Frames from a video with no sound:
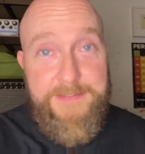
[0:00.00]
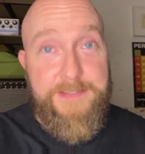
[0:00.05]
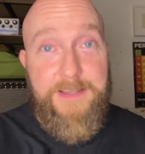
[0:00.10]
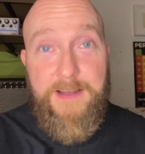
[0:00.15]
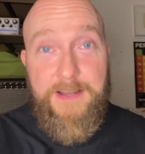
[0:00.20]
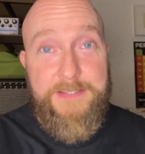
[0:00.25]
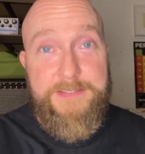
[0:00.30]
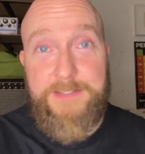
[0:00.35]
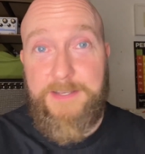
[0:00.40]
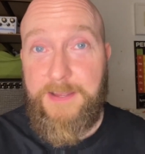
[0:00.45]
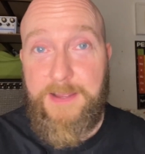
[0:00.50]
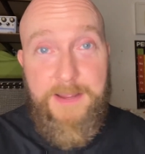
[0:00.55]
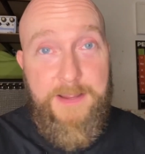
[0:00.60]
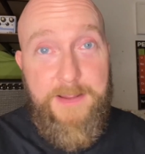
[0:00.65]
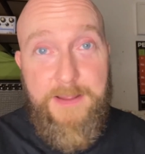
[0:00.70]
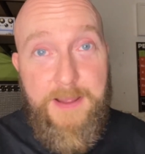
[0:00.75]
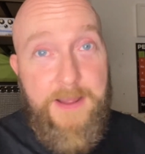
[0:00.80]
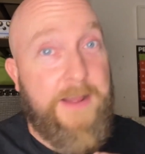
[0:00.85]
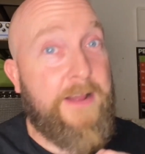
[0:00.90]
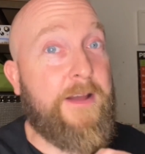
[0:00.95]
guys,
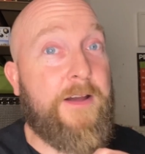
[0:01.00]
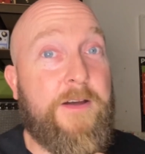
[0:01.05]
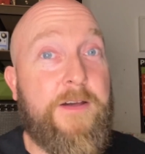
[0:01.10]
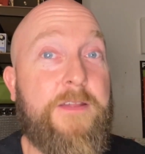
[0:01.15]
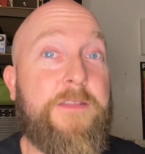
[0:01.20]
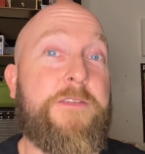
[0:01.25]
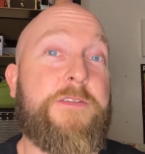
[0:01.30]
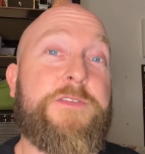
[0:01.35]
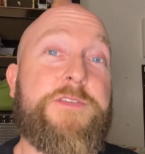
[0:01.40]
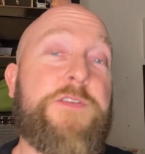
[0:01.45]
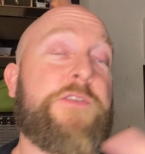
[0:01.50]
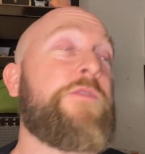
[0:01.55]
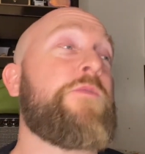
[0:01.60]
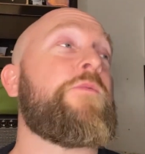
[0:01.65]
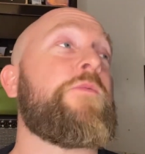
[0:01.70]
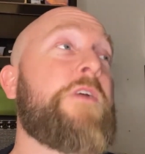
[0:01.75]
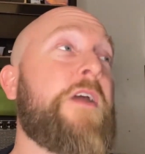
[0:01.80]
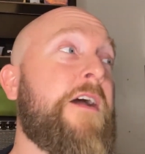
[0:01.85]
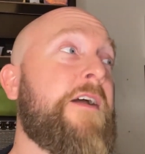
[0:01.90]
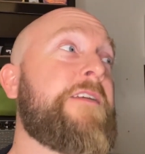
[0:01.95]
the
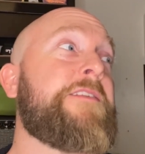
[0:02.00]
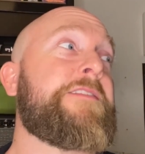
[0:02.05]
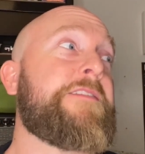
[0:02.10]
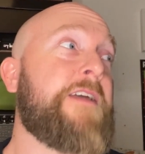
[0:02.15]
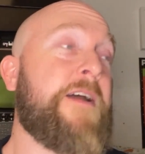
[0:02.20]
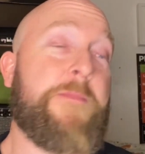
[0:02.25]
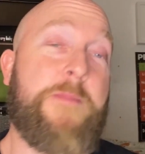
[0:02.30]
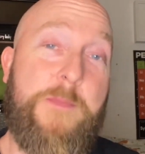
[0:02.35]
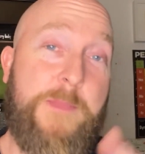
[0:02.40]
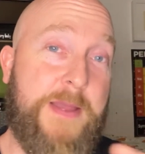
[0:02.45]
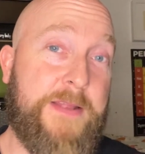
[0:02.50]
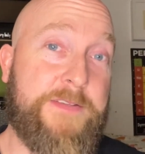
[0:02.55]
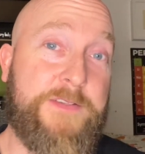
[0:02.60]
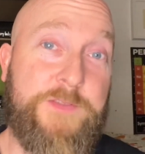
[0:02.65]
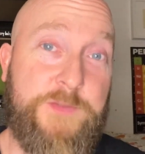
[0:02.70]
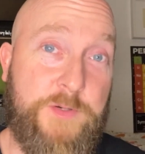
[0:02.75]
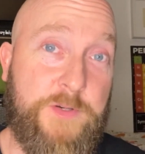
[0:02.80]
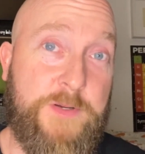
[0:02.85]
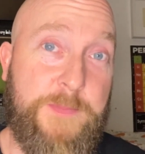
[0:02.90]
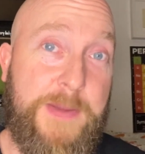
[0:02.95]
two guys I'm about to
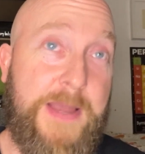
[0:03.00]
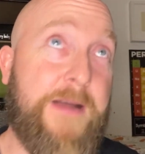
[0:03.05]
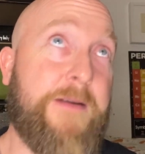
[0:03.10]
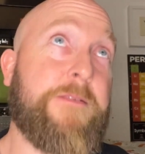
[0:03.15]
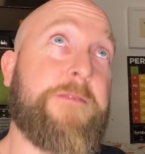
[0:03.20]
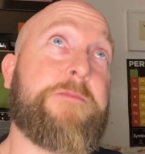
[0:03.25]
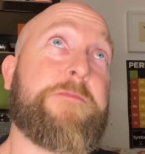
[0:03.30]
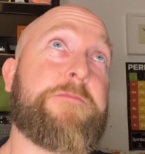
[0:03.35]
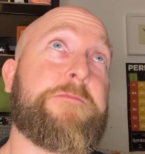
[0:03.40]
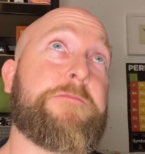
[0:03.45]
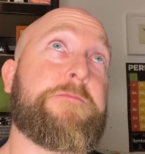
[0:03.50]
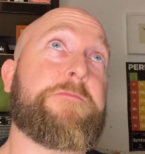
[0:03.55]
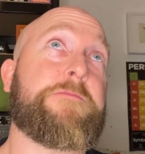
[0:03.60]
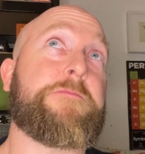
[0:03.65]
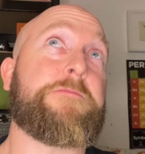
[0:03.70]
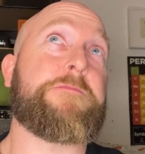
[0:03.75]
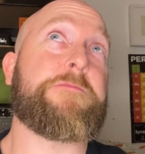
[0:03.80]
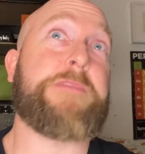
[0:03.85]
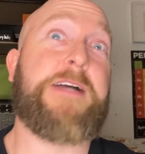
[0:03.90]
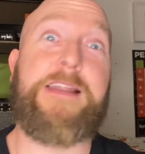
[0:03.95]
talk about,
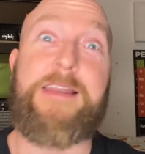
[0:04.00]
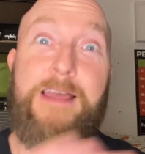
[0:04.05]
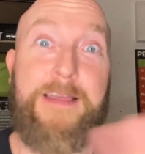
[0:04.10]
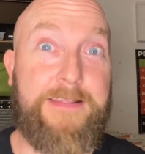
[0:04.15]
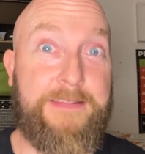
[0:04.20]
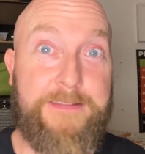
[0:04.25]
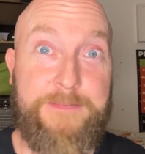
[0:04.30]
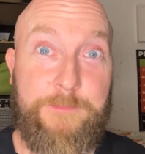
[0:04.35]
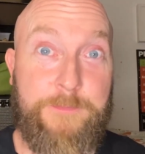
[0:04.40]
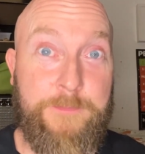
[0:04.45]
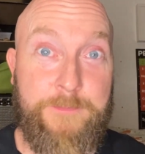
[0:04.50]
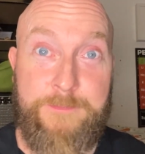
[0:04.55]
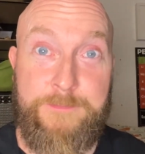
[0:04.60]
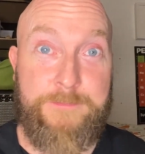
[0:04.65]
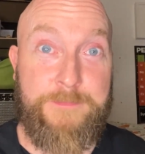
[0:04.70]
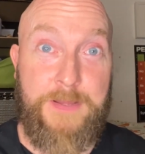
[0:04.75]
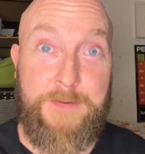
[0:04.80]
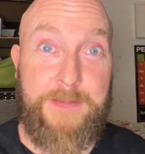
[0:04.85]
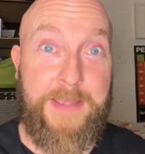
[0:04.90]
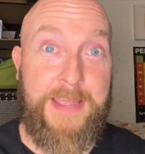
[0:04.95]
I like them,
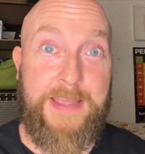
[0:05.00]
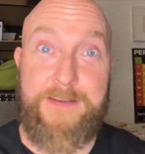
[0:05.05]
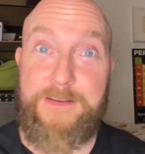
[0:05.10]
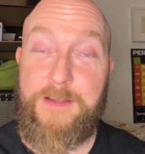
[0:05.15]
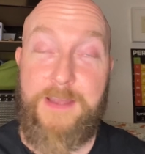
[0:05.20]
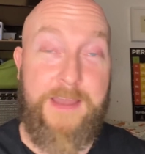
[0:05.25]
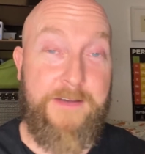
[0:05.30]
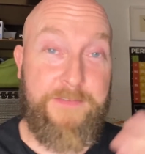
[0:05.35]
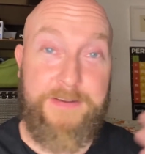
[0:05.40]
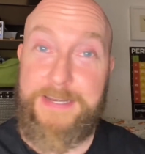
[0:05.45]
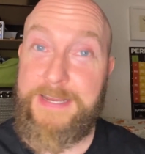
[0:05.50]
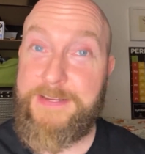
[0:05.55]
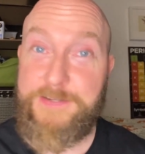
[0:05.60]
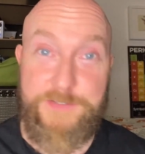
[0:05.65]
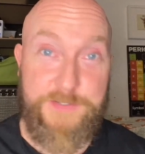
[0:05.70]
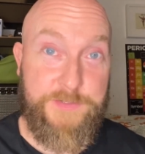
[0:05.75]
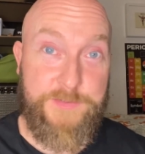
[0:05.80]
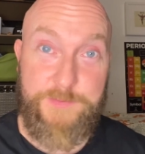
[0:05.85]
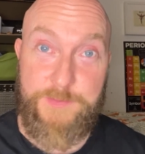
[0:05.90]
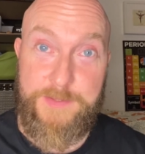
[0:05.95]
okay? I don't have any
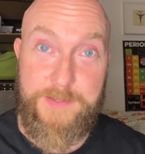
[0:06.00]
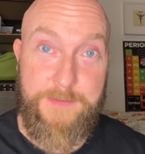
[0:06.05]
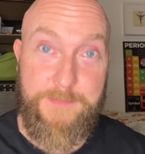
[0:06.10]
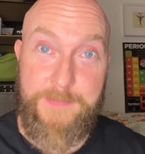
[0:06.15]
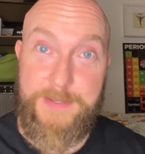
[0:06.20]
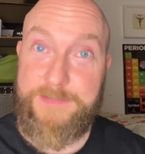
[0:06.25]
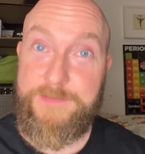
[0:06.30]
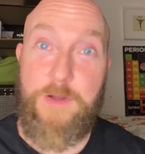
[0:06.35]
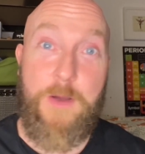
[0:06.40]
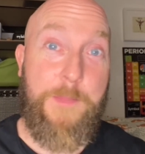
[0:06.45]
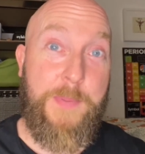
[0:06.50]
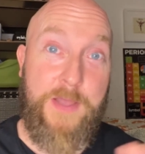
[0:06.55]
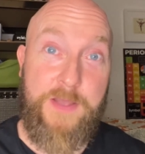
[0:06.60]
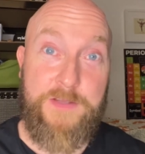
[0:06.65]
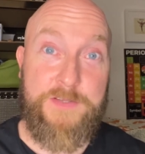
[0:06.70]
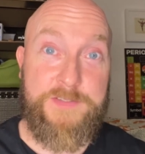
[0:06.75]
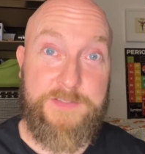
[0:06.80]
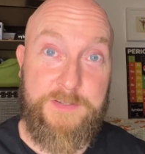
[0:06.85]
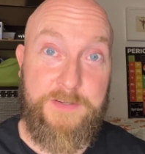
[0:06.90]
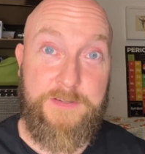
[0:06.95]
issues with them, it's not
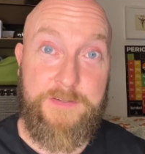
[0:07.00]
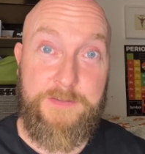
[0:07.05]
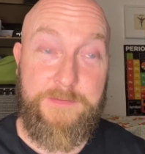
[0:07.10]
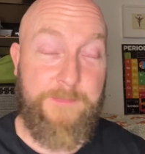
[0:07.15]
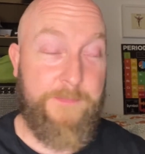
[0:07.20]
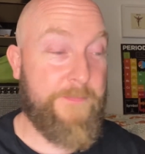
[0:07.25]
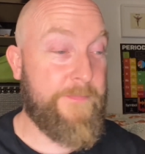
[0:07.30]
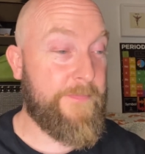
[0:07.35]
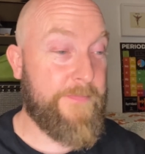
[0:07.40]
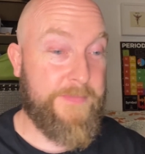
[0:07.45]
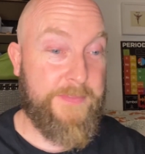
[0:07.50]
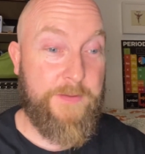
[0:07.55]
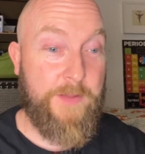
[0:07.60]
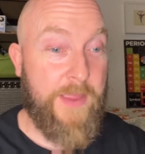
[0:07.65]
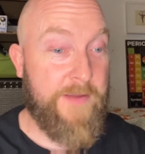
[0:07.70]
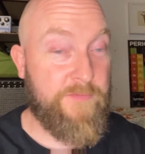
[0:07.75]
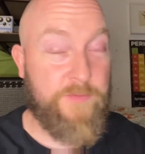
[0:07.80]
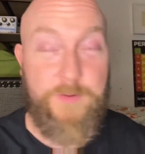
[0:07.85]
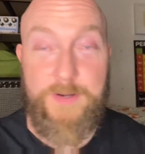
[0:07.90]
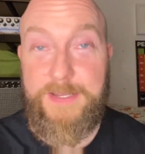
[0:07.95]
personal.
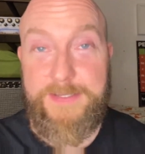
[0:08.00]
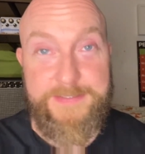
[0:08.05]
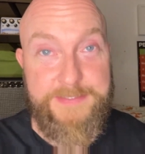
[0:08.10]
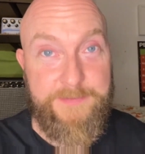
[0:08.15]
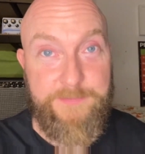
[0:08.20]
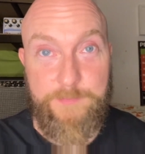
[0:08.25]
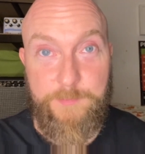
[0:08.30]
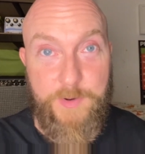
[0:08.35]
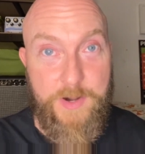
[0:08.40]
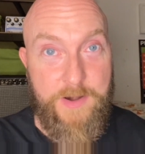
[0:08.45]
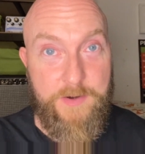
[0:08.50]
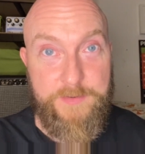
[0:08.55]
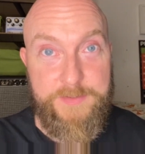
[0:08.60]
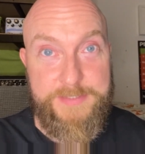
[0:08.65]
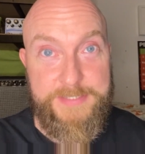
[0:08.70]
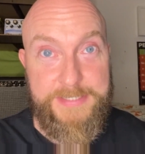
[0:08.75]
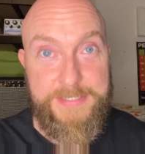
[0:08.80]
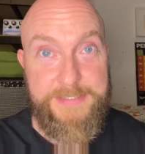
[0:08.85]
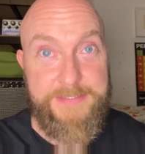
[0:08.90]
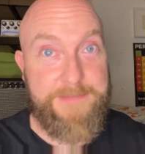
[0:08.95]
Everyone has different
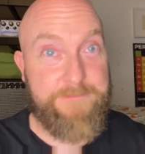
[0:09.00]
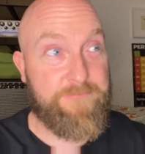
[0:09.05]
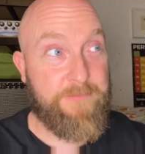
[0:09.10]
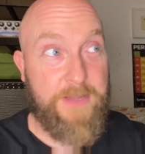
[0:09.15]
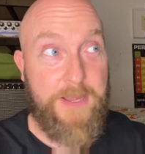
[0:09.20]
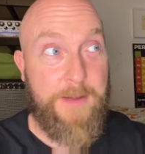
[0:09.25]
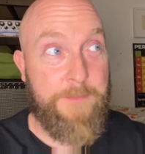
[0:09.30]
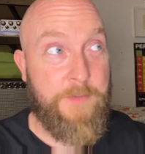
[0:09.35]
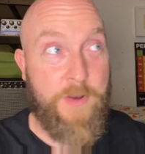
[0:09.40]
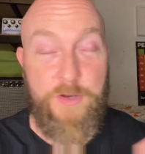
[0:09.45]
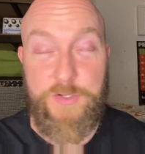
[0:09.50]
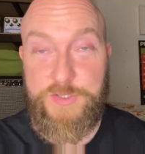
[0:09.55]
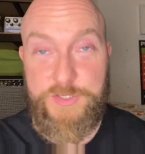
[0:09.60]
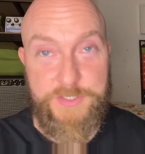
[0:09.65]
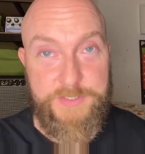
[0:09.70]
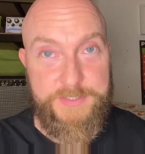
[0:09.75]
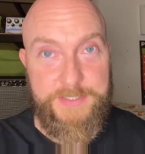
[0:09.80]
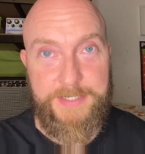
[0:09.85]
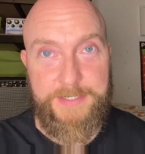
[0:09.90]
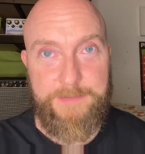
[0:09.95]
priorities, I'm not
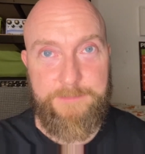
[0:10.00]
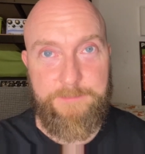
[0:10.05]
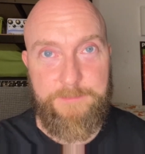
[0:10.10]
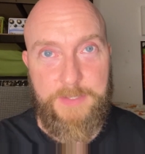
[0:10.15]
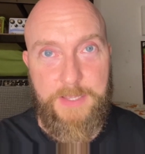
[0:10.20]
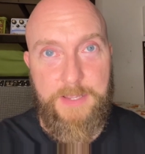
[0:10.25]
judging.